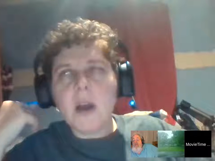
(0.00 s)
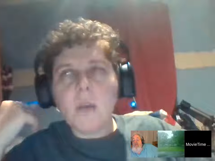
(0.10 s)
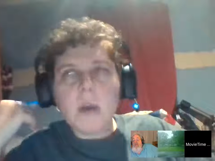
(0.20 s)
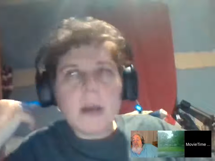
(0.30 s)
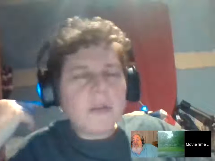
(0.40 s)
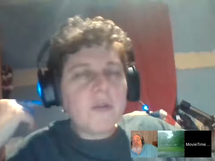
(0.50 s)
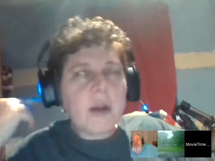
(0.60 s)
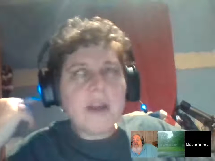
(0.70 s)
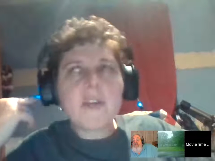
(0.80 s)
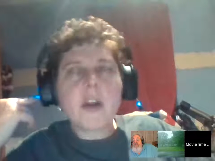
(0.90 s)
What
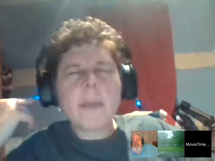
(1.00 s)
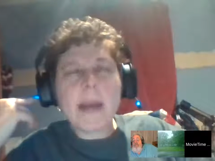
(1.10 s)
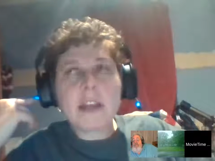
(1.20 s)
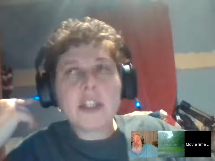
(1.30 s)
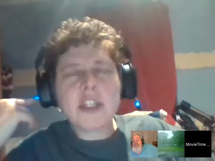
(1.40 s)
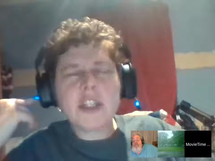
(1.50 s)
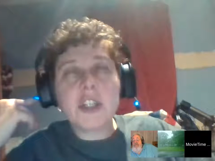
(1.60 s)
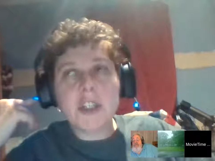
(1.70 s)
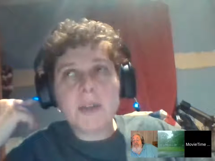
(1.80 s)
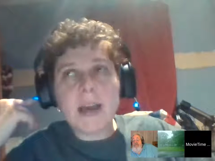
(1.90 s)
drives our passion to
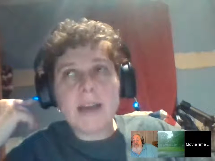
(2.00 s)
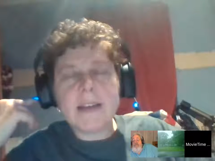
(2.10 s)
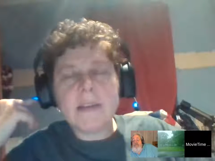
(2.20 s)
do that?